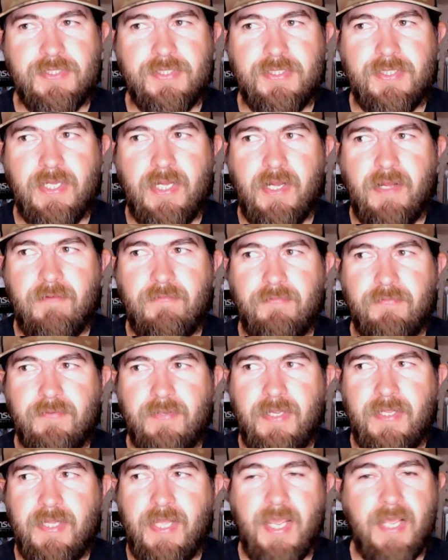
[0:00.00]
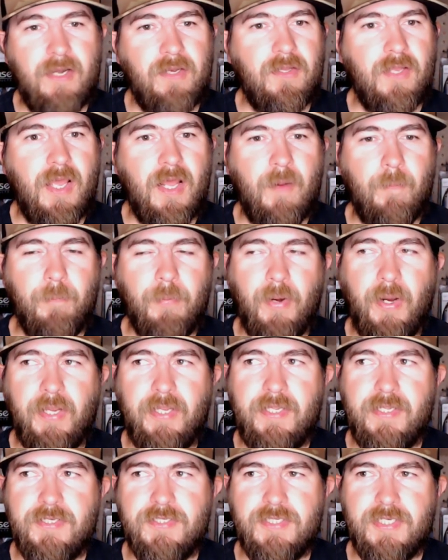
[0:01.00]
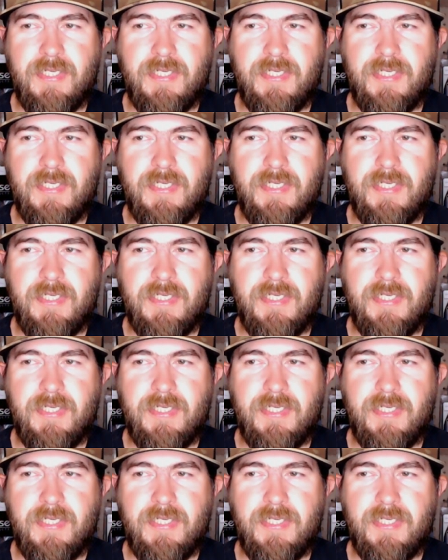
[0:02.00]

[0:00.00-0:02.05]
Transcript: stuff, and they had a lot of breakage.